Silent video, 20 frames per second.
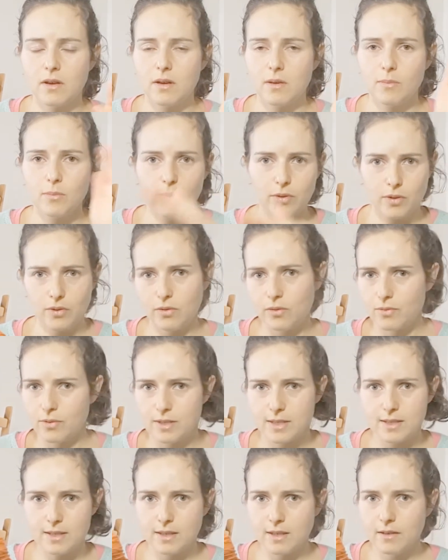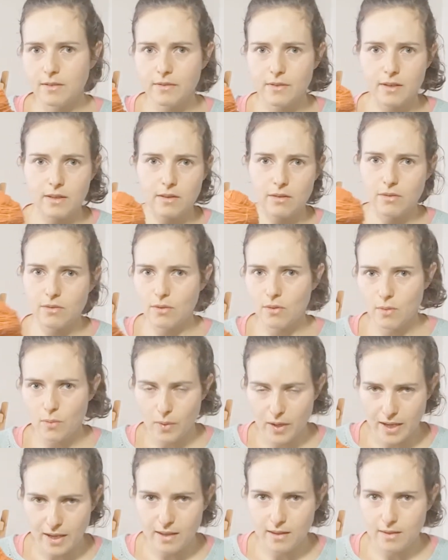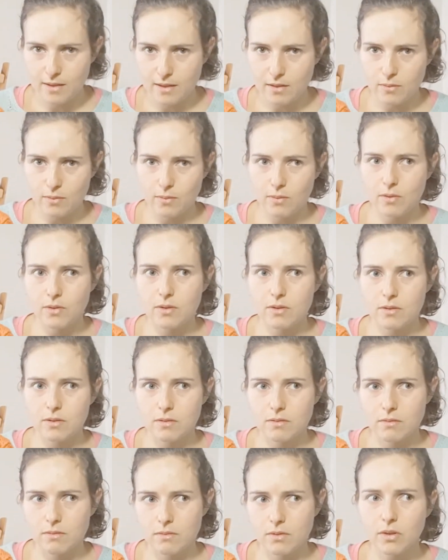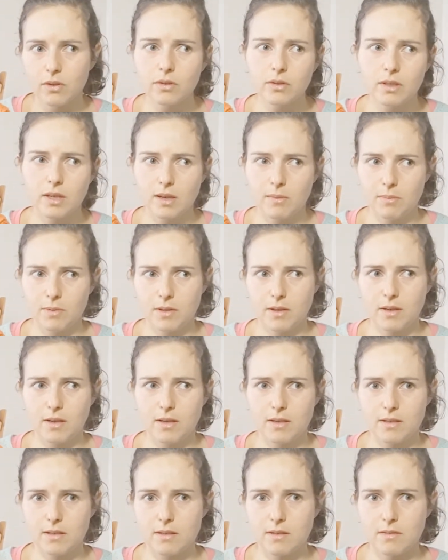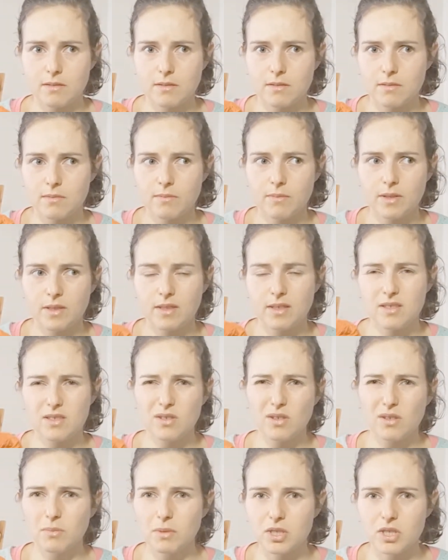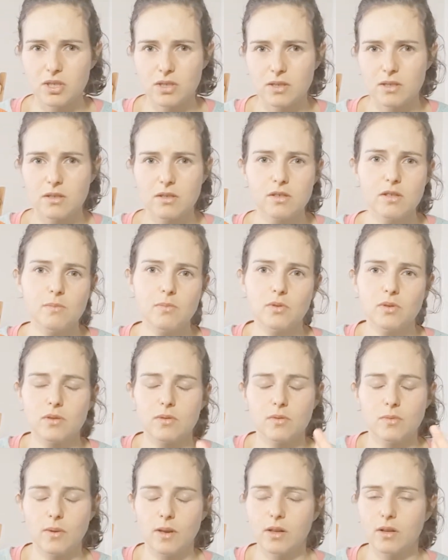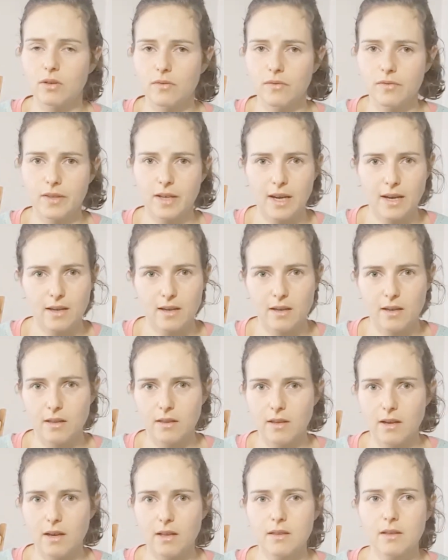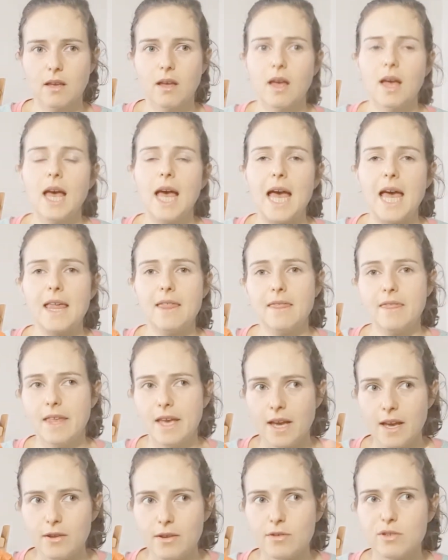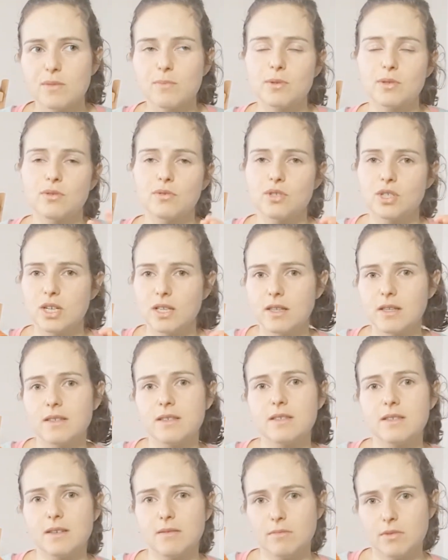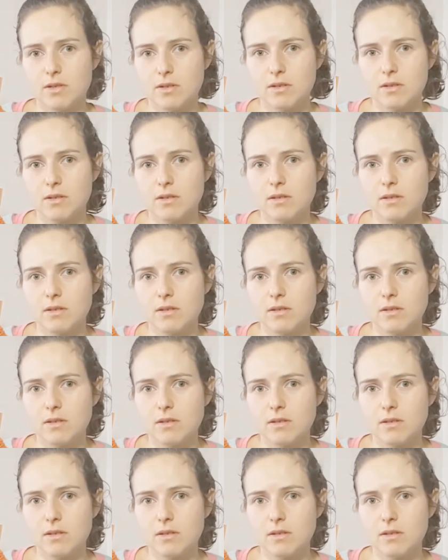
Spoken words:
put it through a sieve and throw away that, or you could keep it, I guess, but there's not supposed to be a lot of dye in that. And then you're supposed to gently simmer